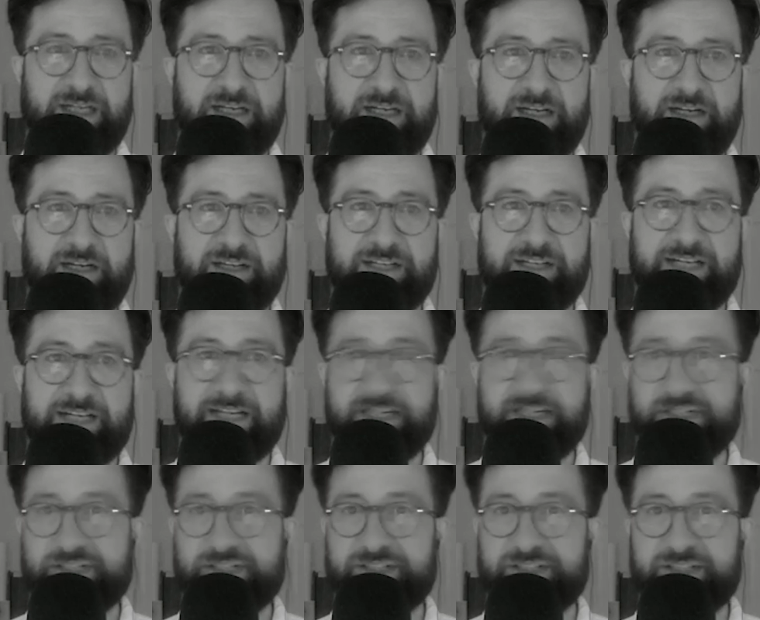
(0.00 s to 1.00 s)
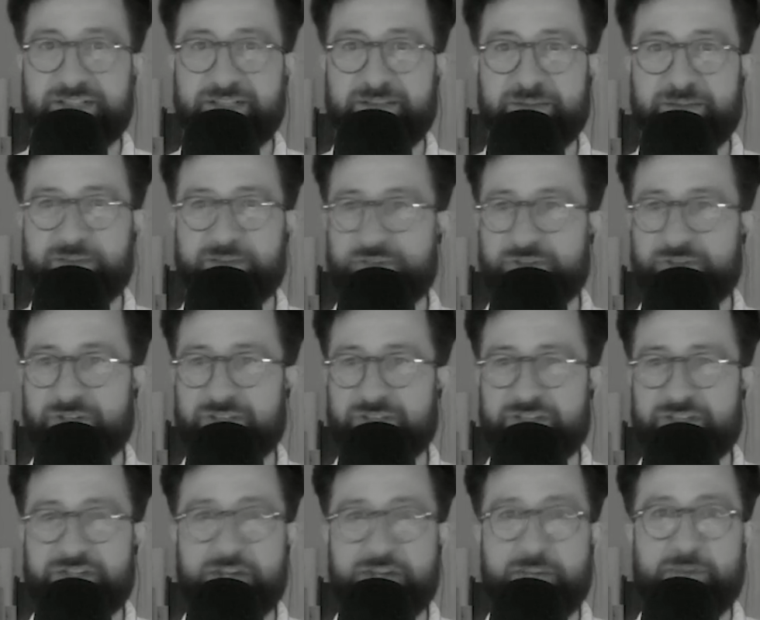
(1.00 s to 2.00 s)
you got to, it's a
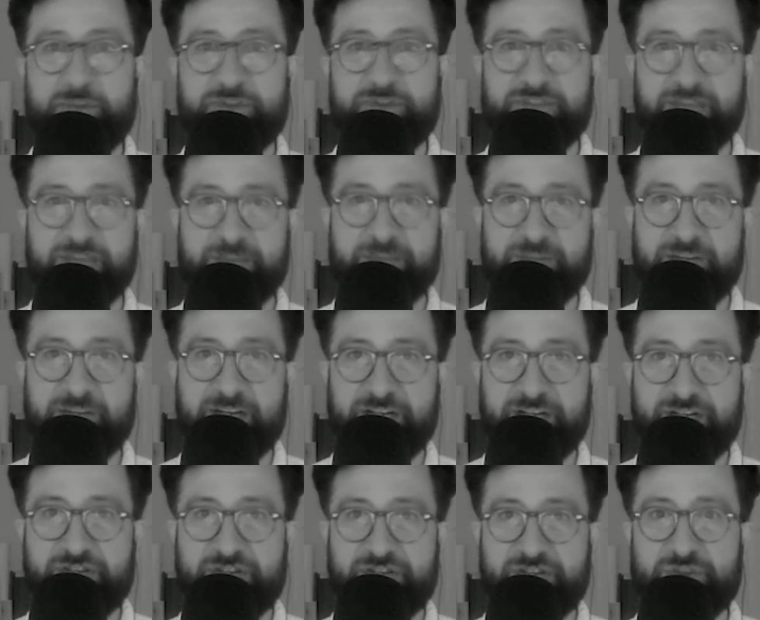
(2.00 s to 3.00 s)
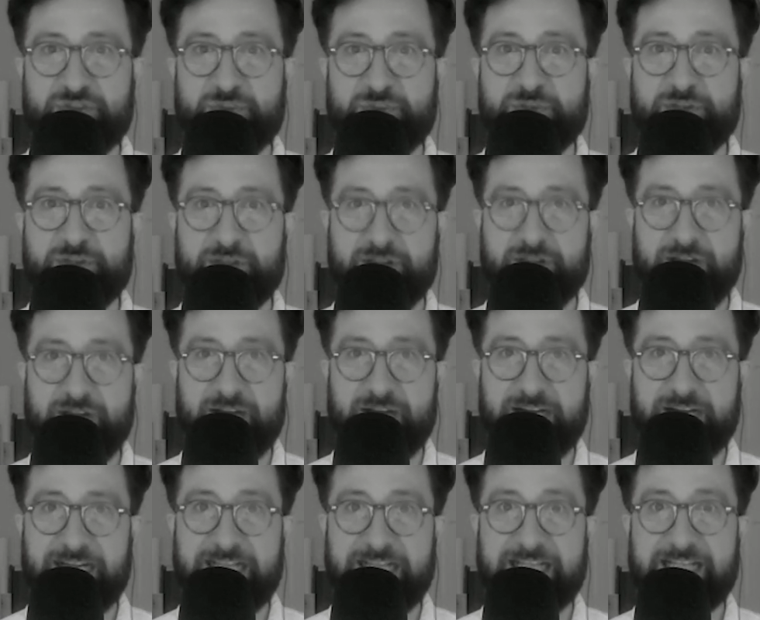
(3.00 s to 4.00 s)
numbers game. You got to just do it a lot,
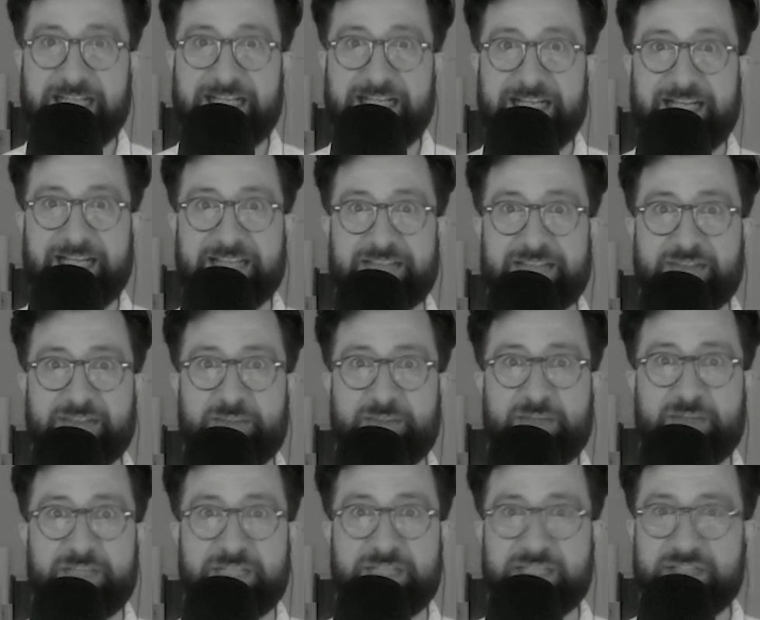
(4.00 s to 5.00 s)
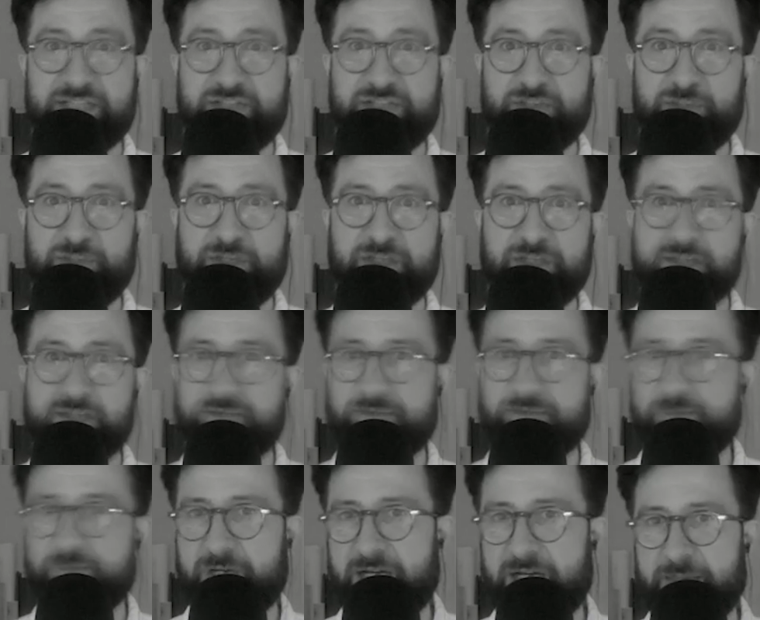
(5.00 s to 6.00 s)
and then it gets so much easier. Because
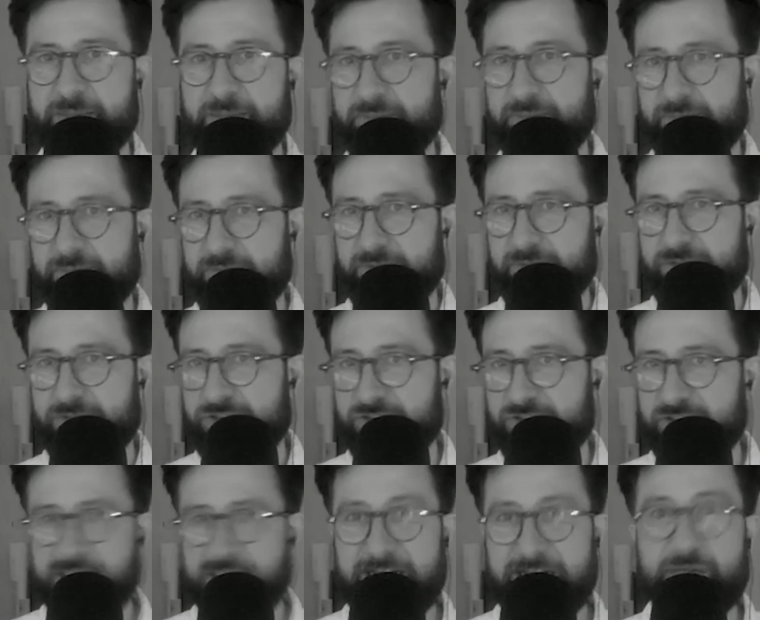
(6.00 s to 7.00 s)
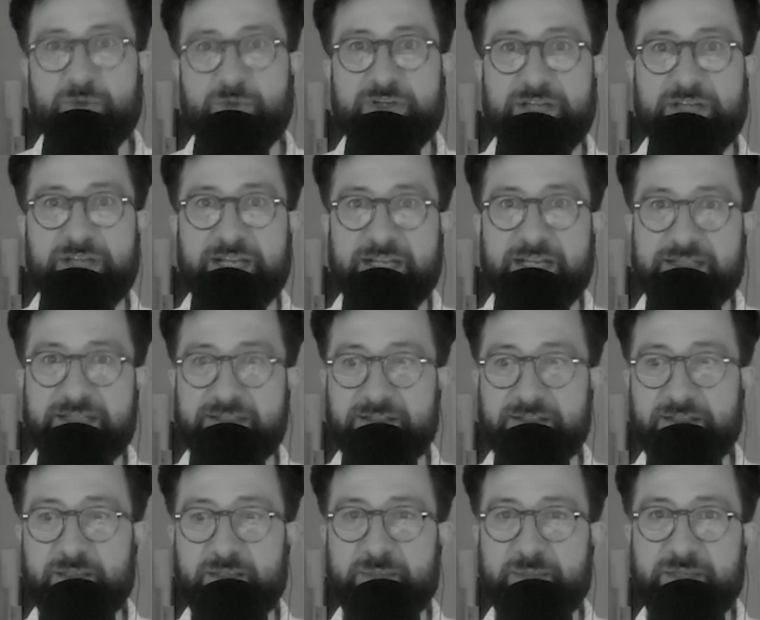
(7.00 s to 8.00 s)
I'm just like anyone, that it's a
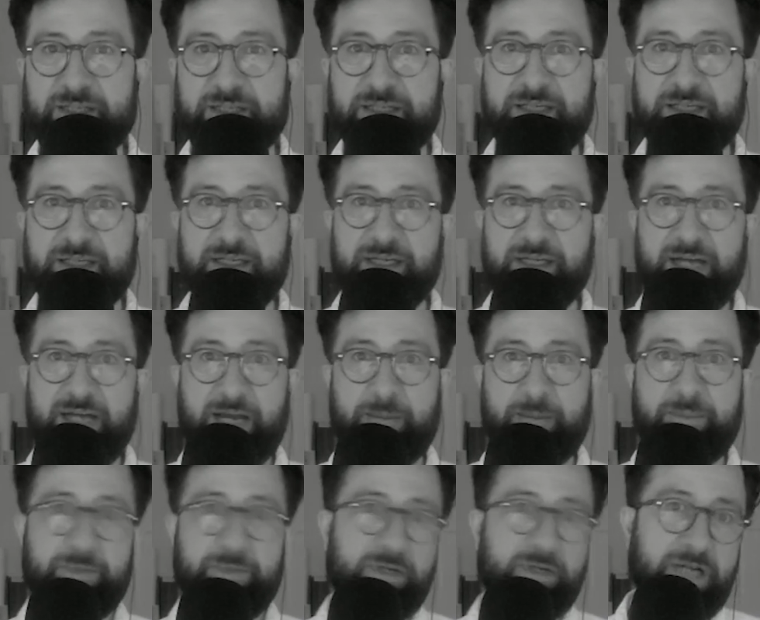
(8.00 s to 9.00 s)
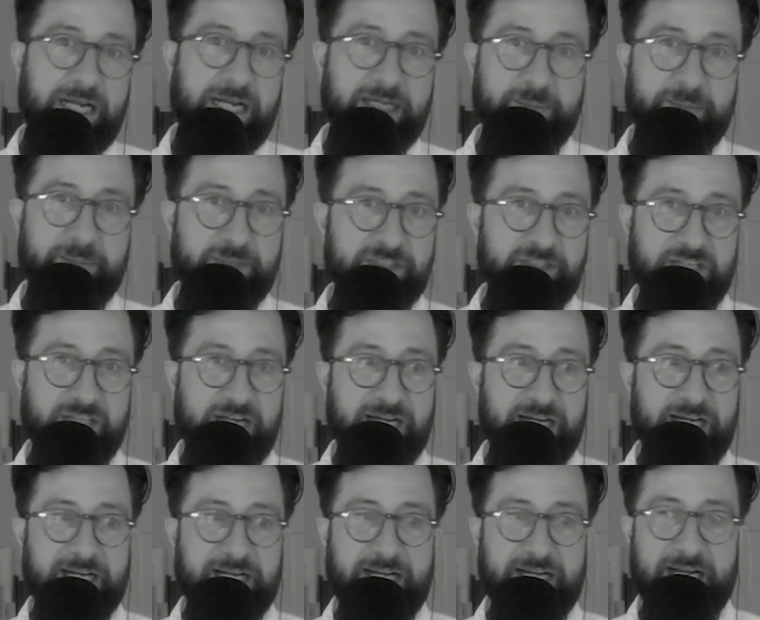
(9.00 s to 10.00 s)
little bit. I can be shy,
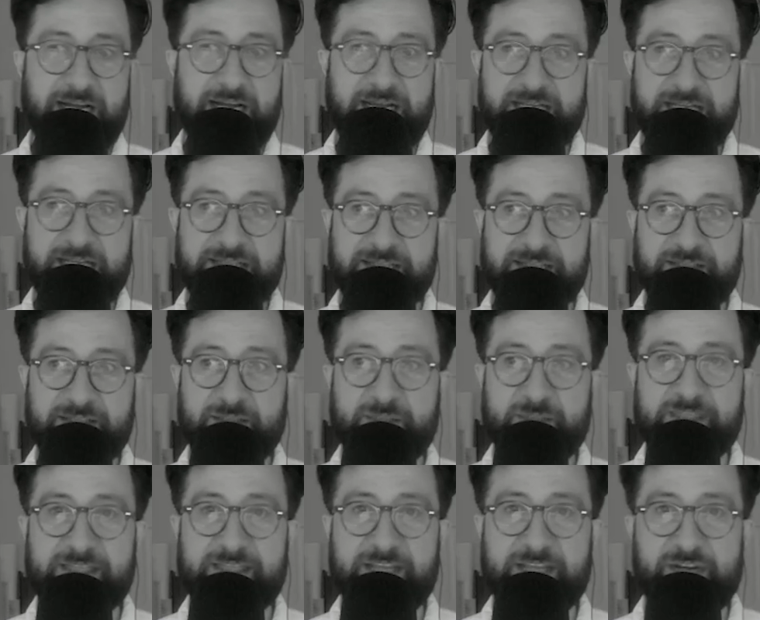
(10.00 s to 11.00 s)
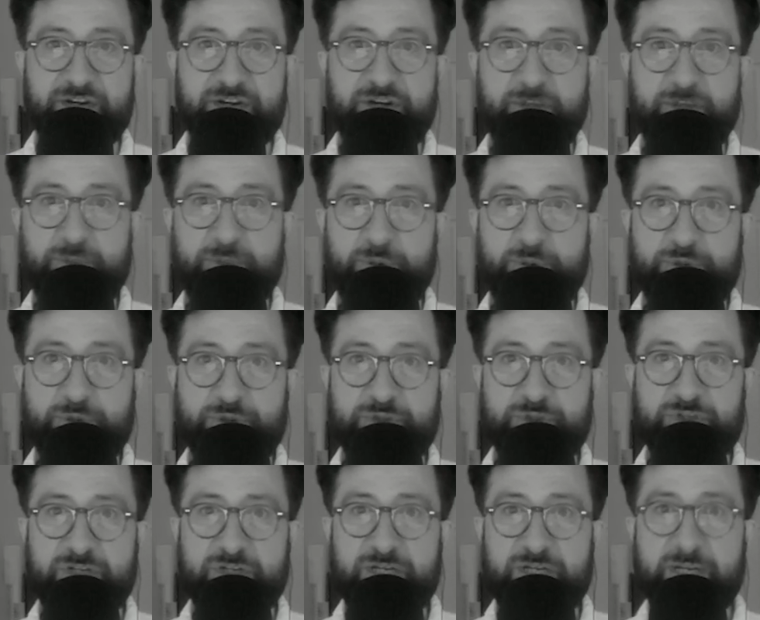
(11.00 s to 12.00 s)
and it's a little bit scary to
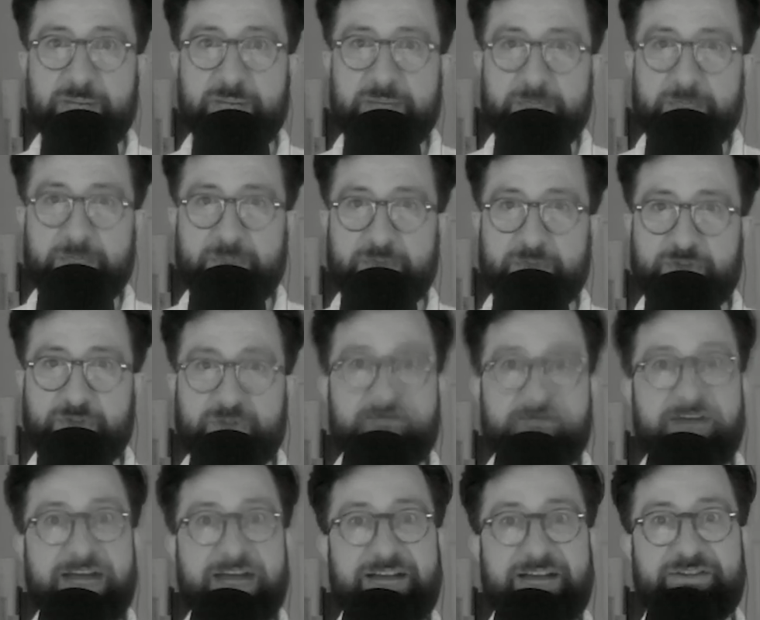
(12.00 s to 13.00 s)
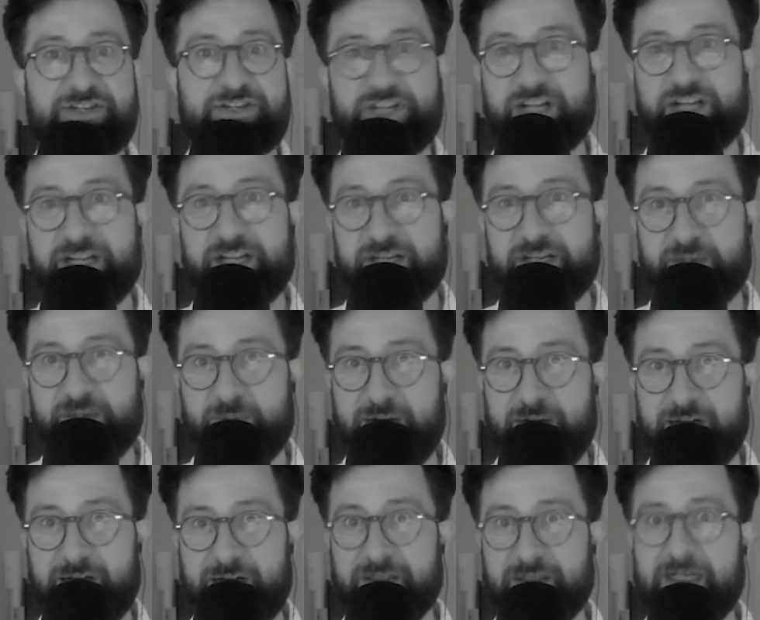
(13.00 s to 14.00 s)
approach people. So if I haven't done it in a
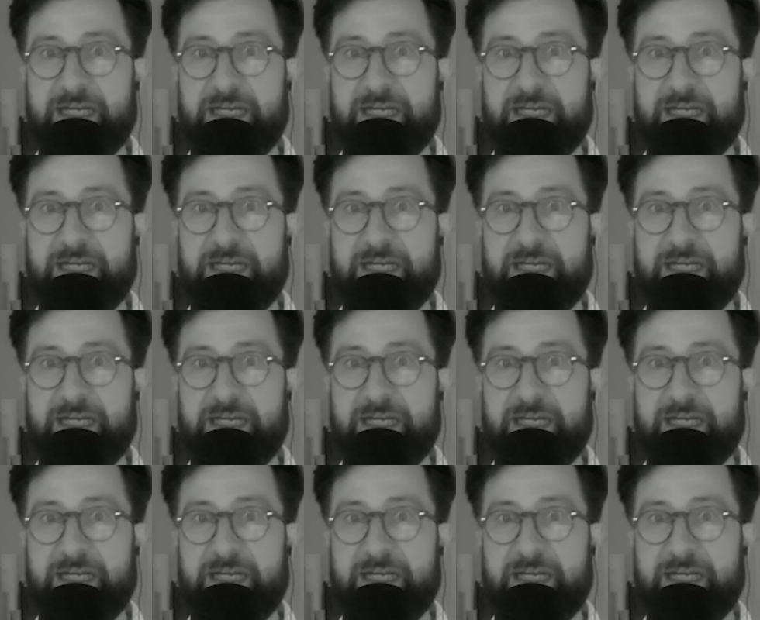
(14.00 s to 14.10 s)
while,